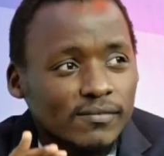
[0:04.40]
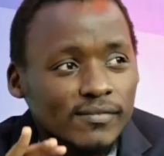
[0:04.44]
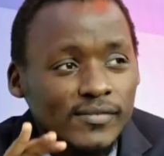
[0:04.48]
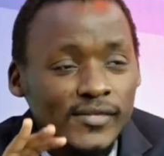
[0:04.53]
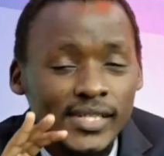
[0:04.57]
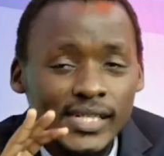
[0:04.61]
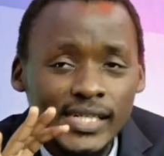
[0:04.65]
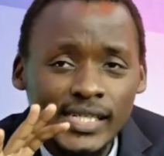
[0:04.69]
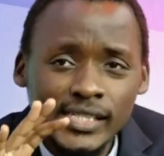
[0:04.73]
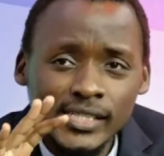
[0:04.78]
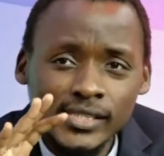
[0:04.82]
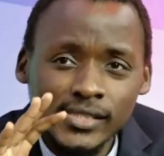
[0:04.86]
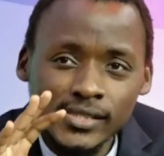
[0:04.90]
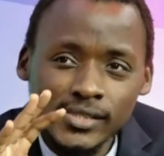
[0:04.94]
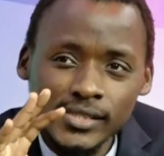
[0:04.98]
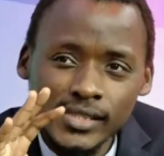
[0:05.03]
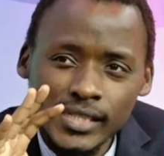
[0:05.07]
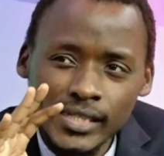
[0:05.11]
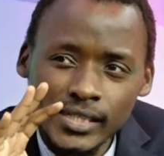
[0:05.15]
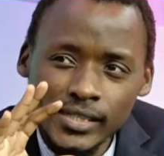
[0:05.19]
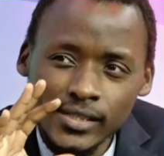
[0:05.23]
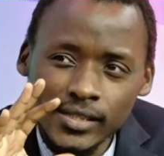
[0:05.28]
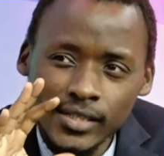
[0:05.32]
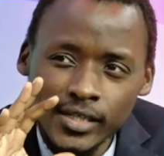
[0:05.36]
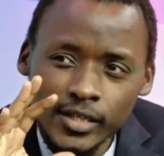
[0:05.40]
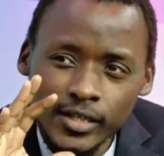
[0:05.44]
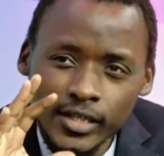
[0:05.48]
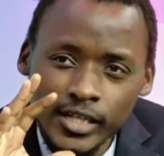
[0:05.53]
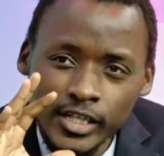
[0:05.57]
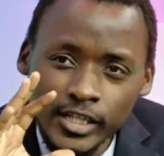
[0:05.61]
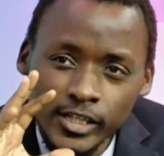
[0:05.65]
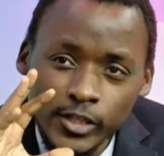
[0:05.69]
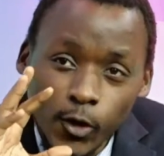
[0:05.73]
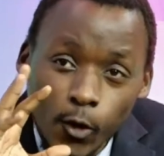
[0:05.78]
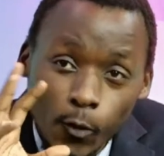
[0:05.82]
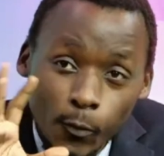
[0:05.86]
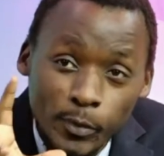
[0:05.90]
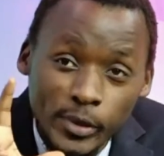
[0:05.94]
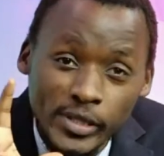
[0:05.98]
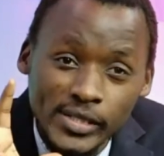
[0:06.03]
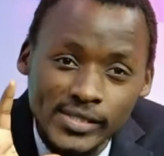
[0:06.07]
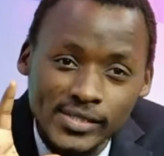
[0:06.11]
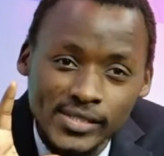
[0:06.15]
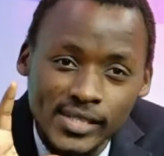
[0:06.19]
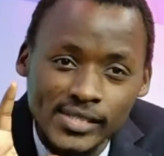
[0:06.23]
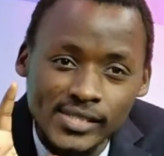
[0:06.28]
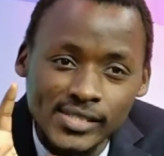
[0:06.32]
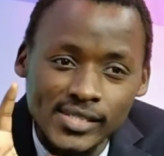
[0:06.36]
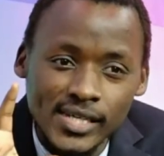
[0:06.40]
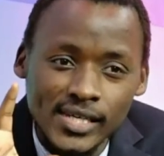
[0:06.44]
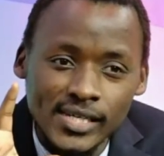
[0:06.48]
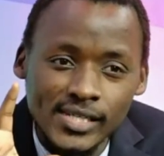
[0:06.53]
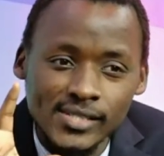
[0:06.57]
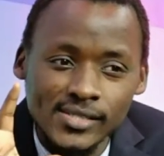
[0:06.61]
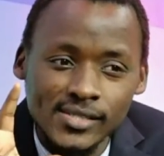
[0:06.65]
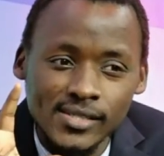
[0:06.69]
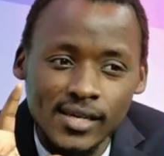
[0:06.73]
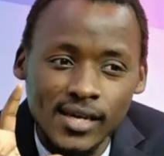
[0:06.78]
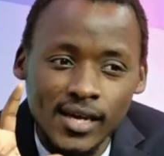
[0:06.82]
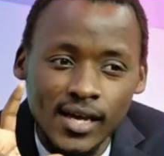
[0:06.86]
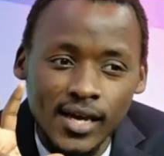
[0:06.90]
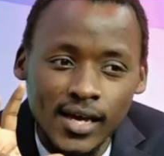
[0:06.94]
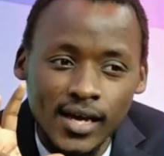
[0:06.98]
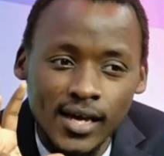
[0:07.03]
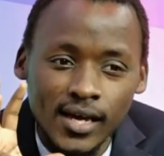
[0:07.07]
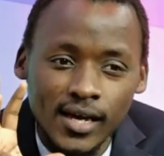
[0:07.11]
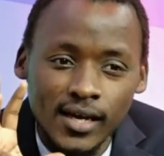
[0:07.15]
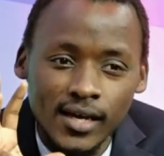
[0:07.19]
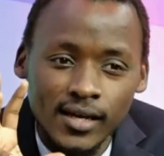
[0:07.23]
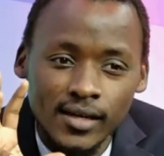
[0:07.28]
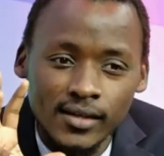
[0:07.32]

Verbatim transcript: it, it, it opens and says uh,